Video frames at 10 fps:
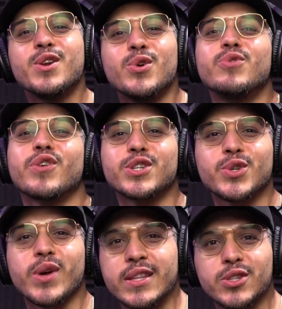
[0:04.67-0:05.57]
new
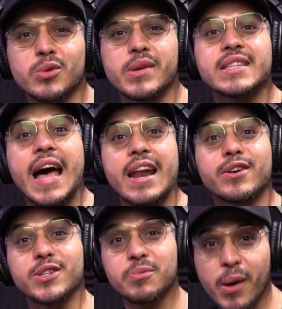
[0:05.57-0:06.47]
virtual instruments at our
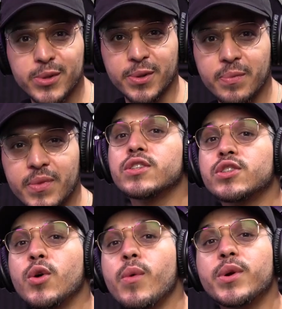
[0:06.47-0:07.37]
disposal.
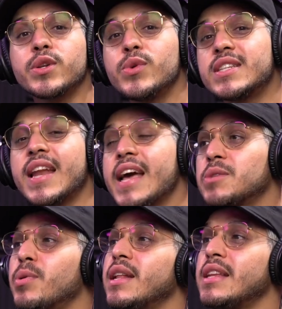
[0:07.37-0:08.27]
So what we're doing today is
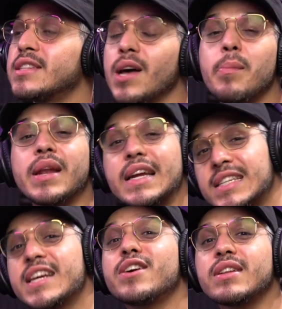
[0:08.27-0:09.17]
putting these up in a
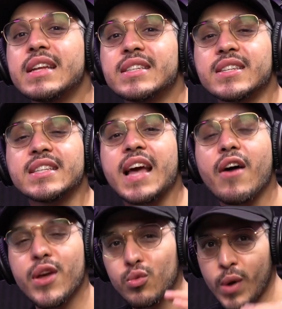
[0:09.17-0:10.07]
tier list to see
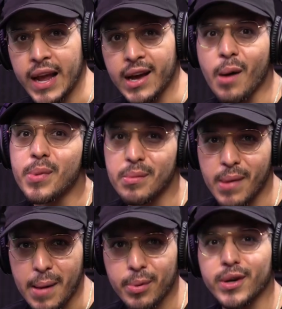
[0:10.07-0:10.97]
how they rank up in
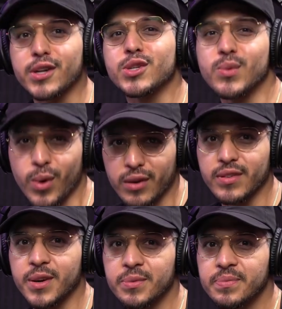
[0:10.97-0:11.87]
my production workflow.